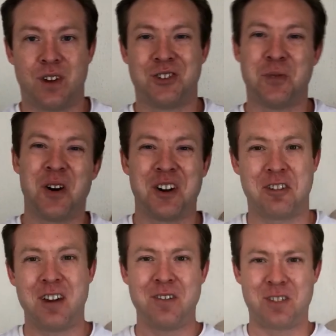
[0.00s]
To be honest,
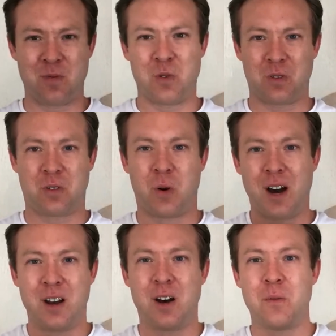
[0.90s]
I use this one quite
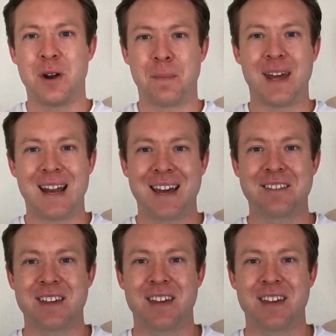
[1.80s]
a lot when I'm being lazy.